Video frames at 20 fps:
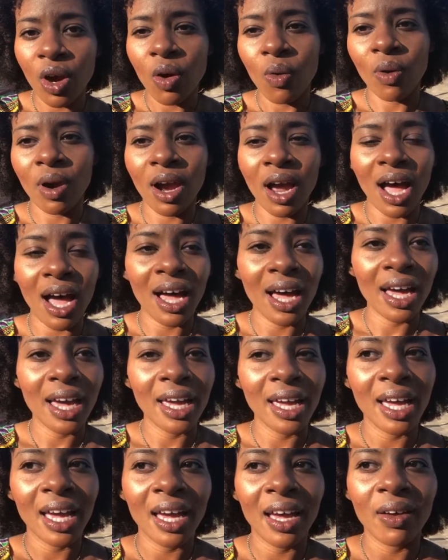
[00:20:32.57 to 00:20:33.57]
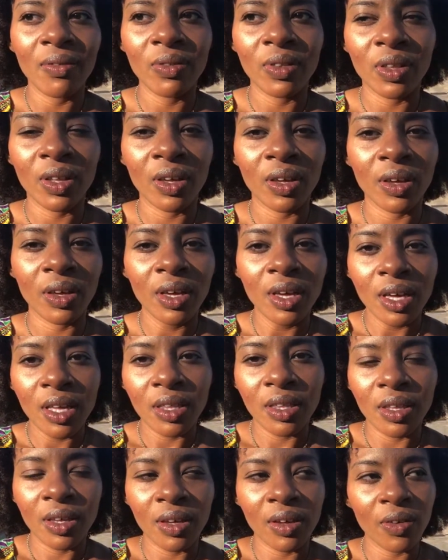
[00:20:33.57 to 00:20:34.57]
where I have the
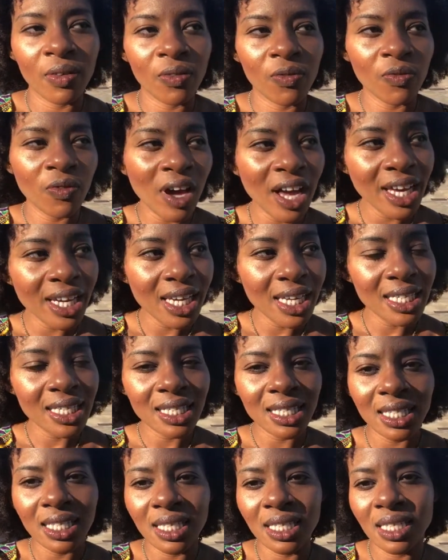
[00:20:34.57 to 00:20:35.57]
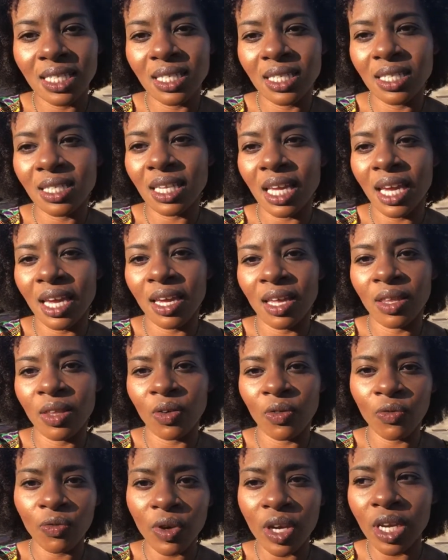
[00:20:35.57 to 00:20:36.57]
the finances and the
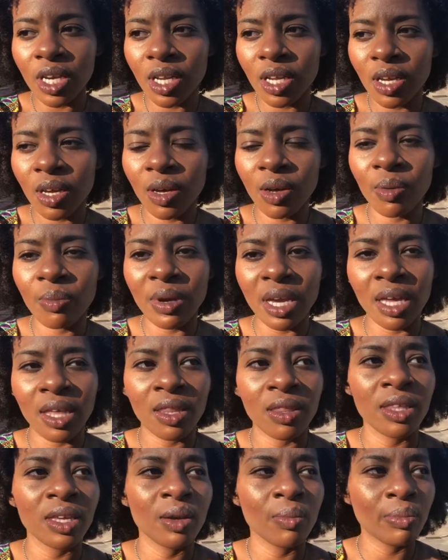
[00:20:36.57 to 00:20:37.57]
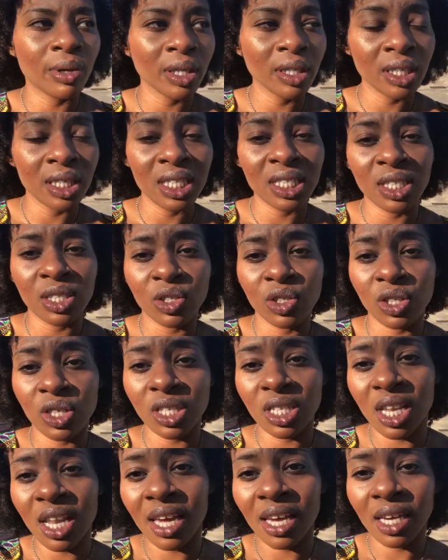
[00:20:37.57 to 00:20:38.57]
freedom and the ability to
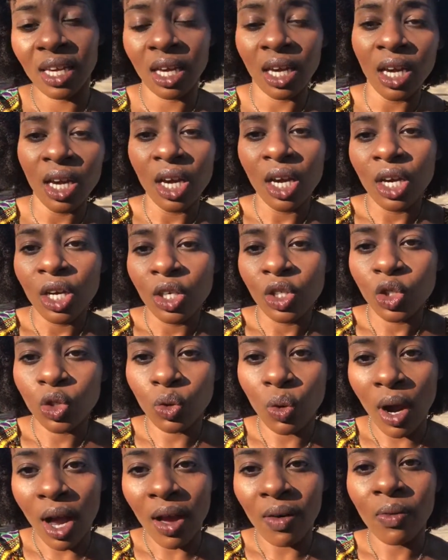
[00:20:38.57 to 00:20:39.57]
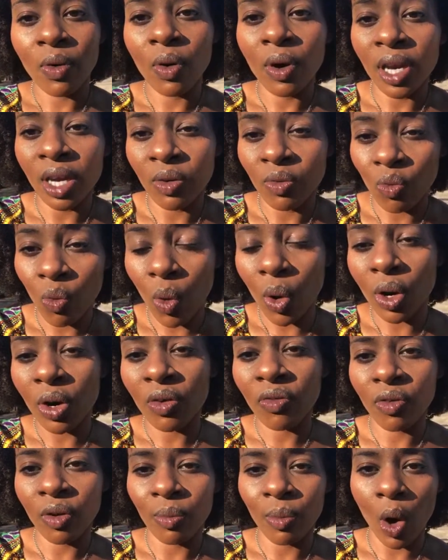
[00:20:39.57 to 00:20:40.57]
just like travel and work
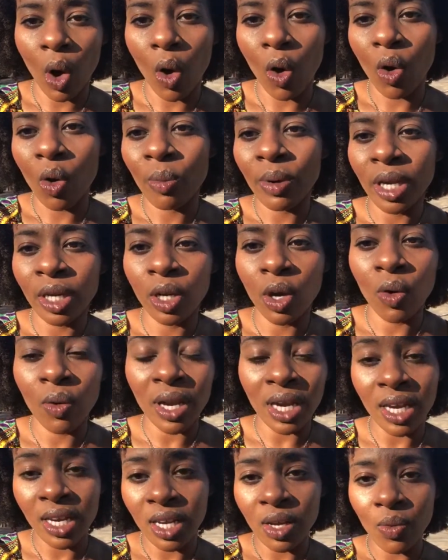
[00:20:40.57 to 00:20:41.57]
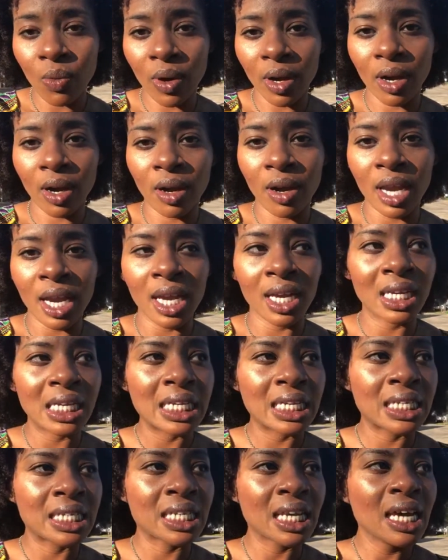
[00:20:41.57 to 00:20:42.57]
from home and go anywhere
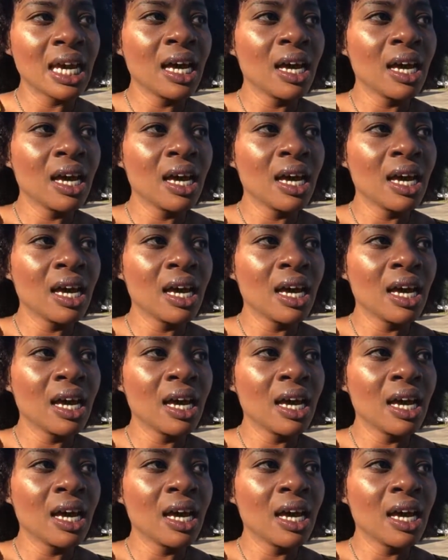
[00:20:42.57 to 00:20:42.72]
and